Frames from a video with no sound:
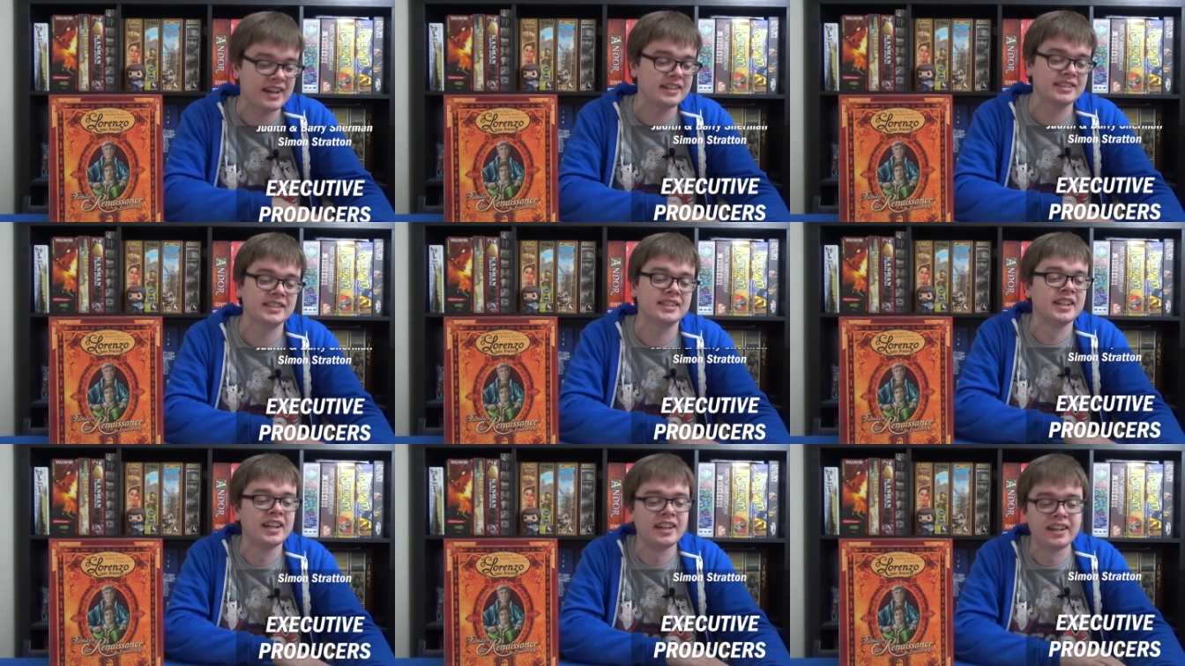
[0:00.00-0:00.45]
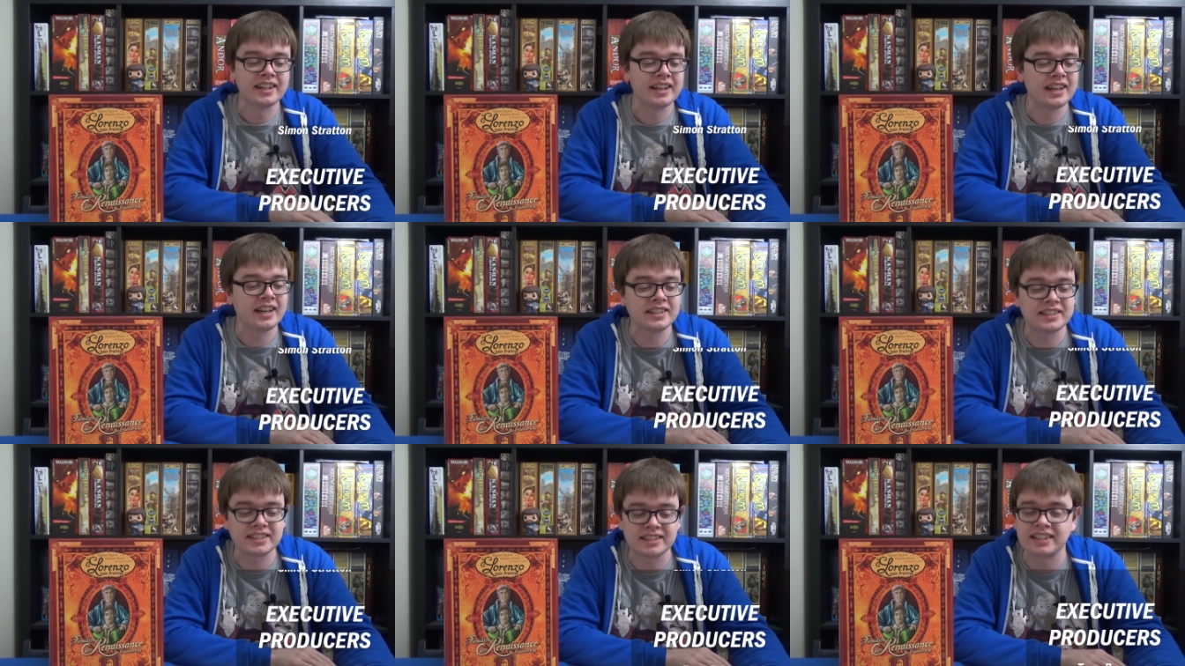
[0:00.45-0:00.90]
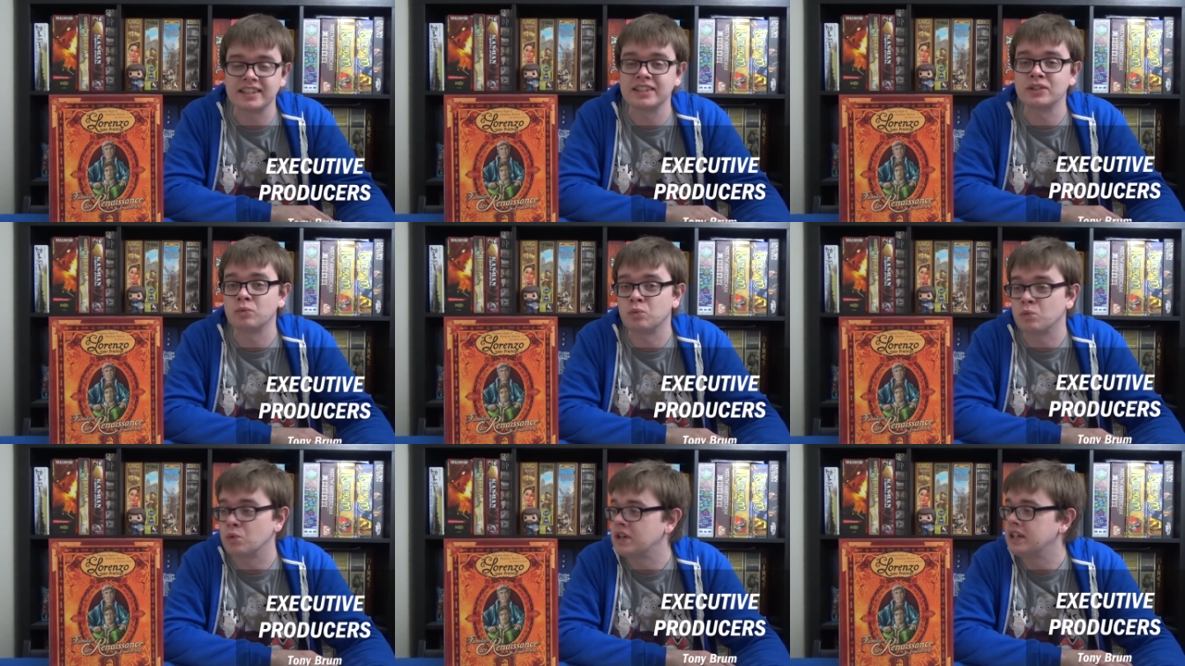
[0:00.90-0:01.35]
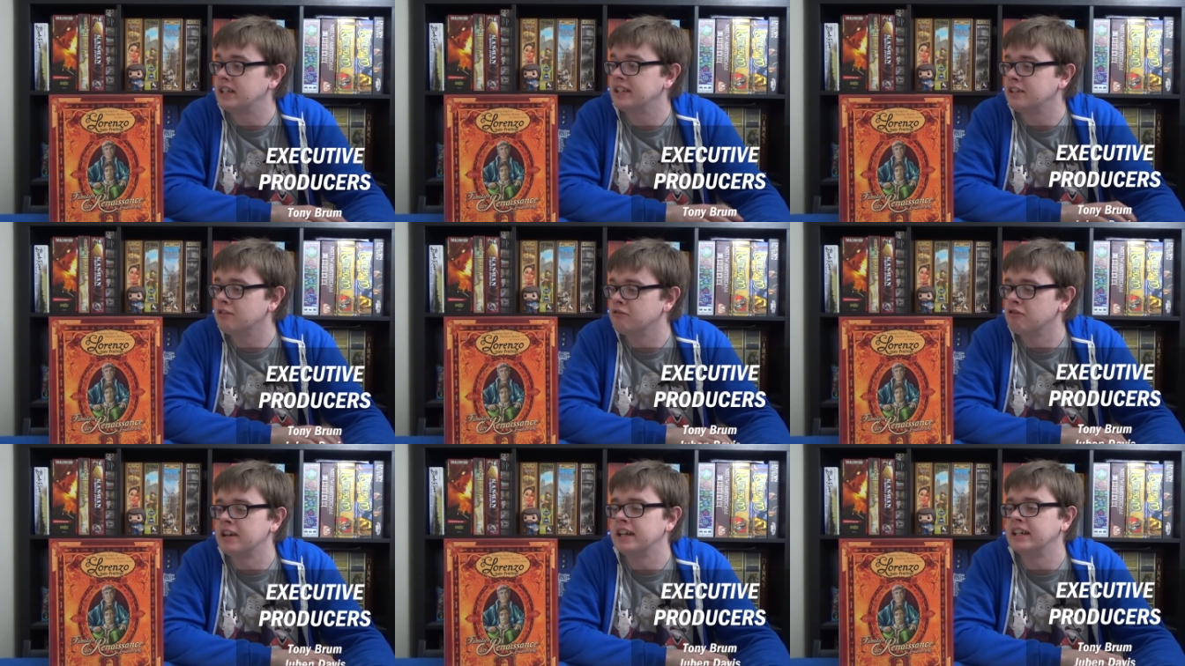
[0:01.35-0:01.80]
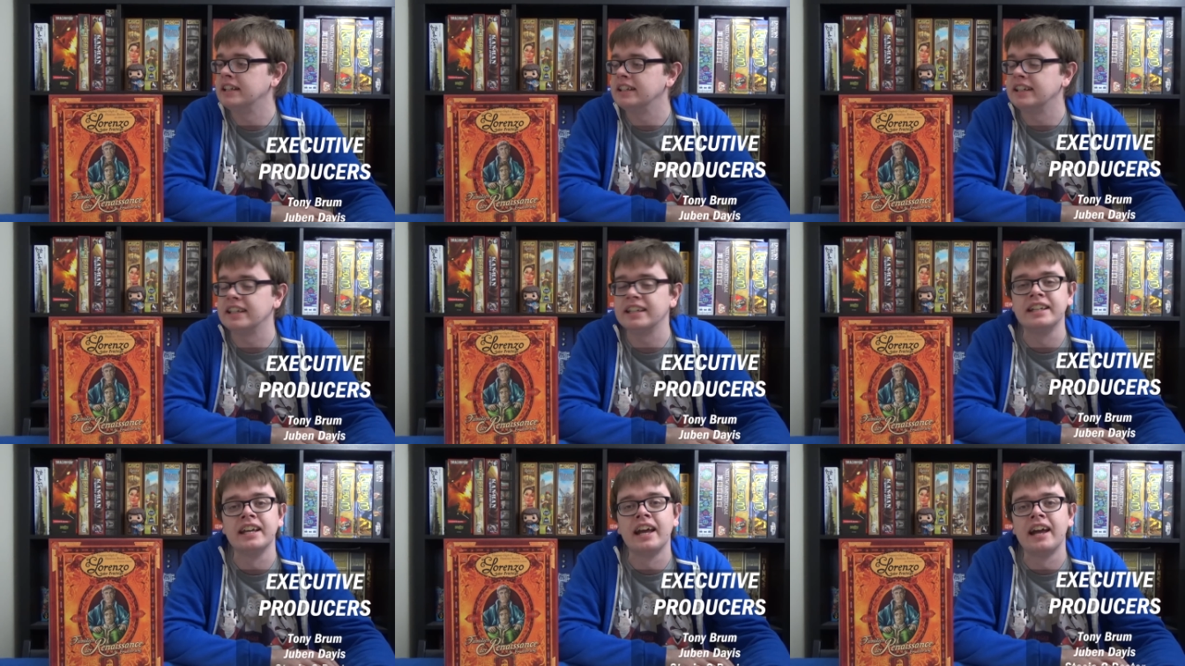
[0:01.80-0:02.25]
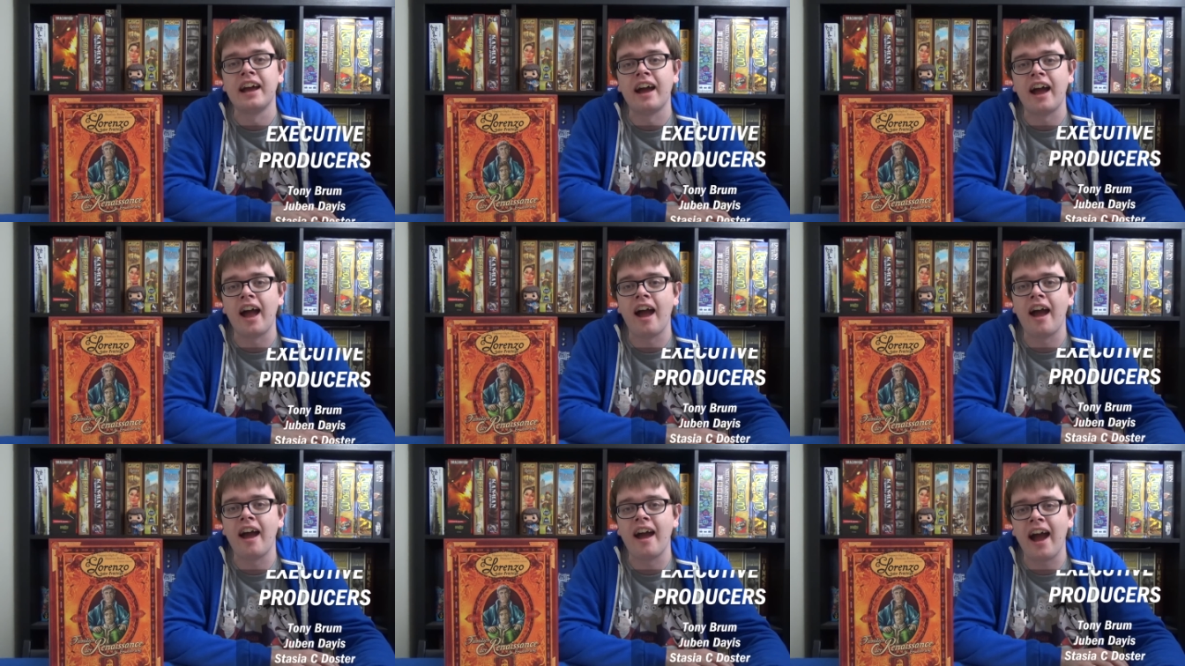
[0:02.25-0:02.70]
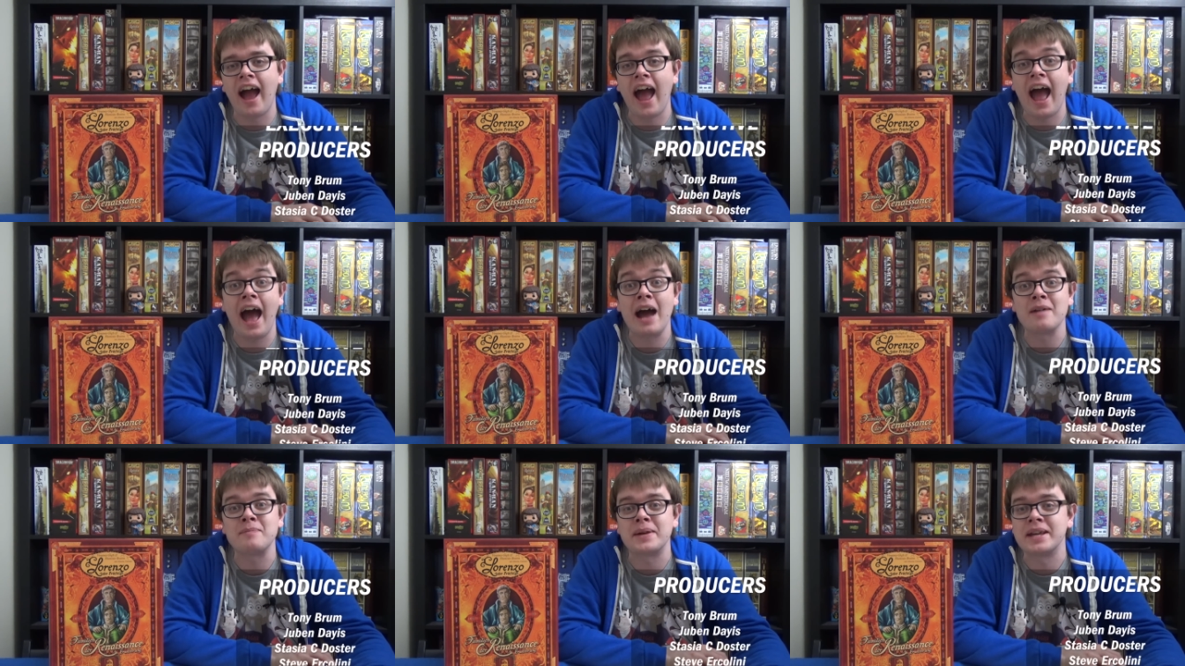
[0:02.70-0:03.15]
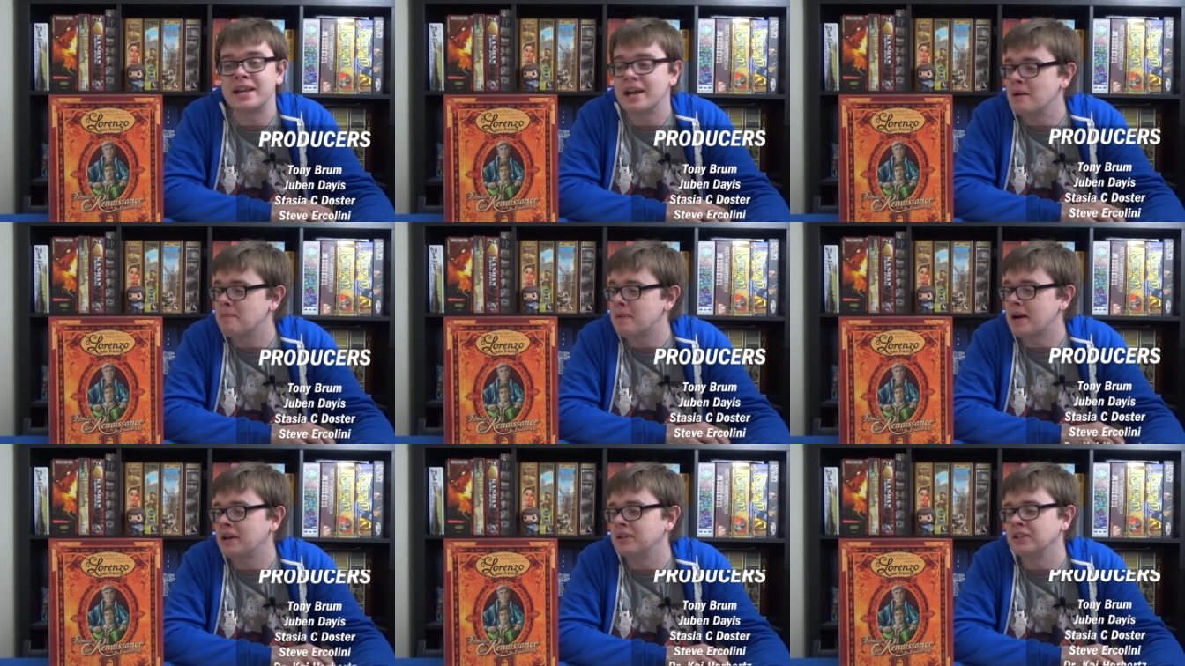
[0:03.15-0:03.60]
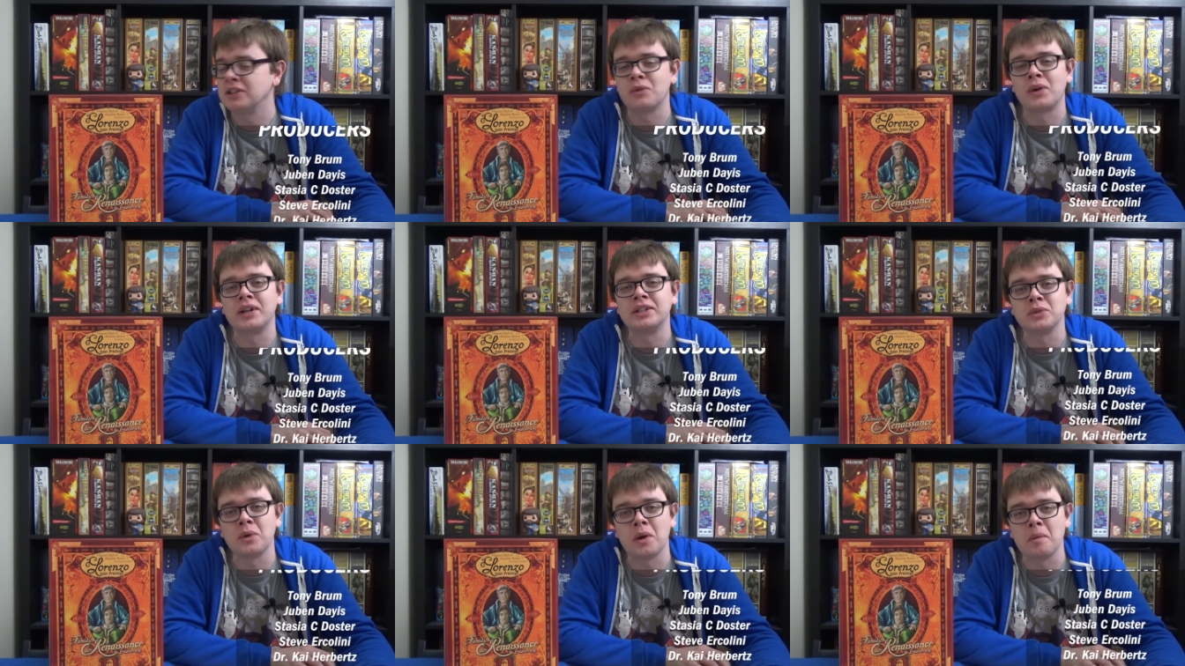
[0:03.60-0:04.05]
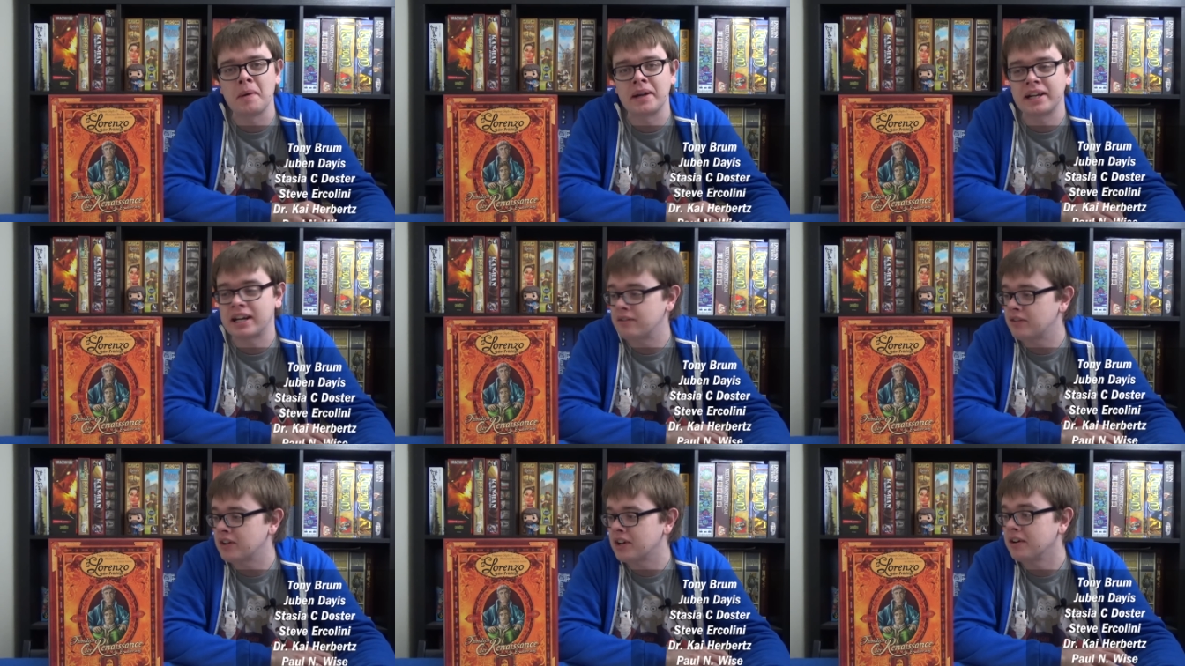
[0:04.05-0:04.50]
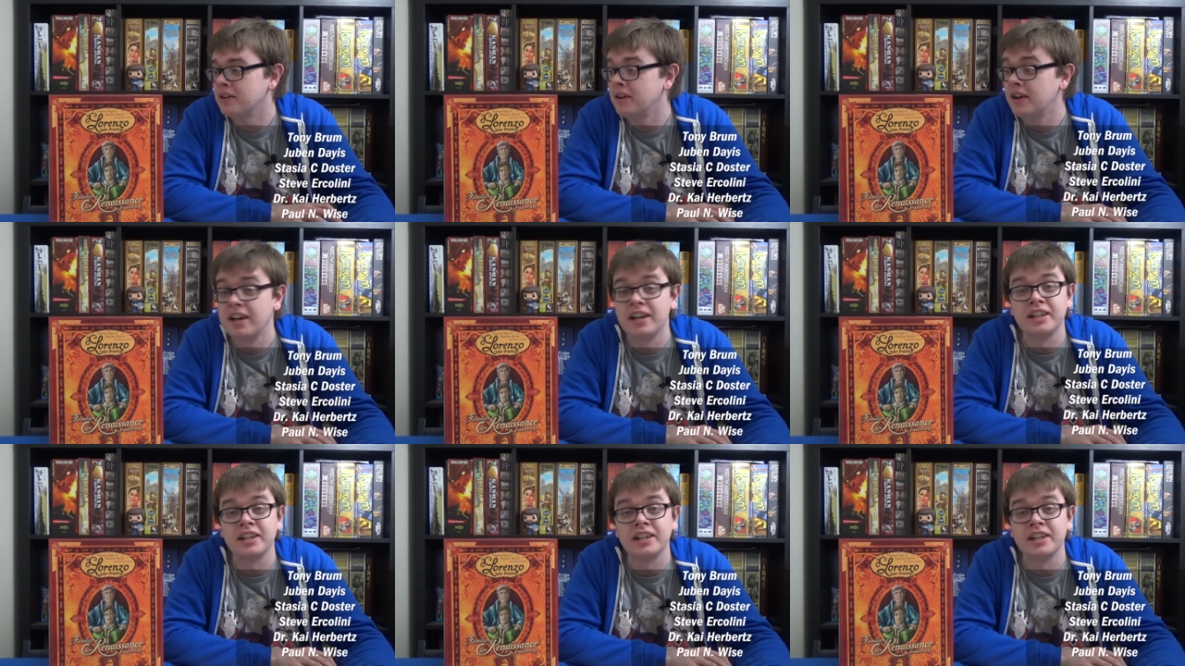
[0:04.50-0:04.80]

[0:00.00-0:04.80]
and yeah, still really really uh, happy about Lorenzo El Magnifico.